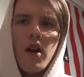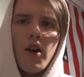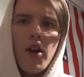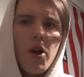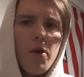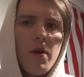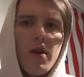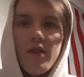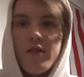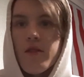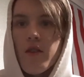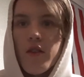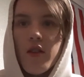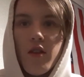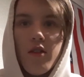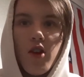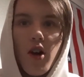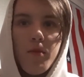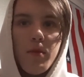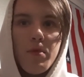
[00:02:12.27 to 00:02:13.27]
I know he's not
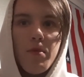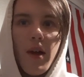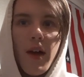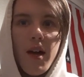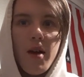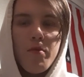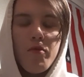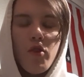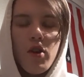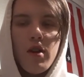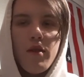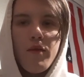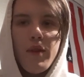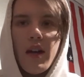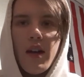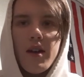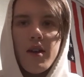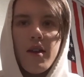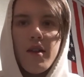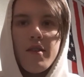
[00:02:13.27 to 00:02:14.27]
the type of player Bruno
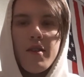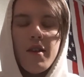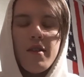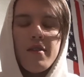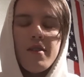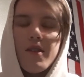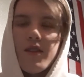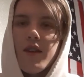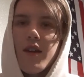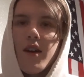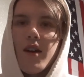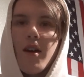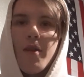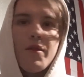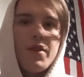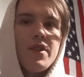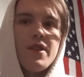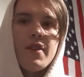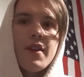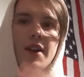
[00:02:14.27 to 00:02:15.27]
Fernandes is,
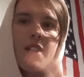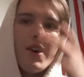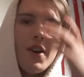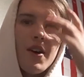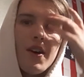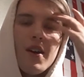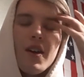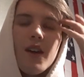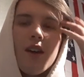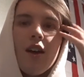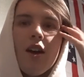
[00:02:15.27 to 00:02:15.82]
obviously not,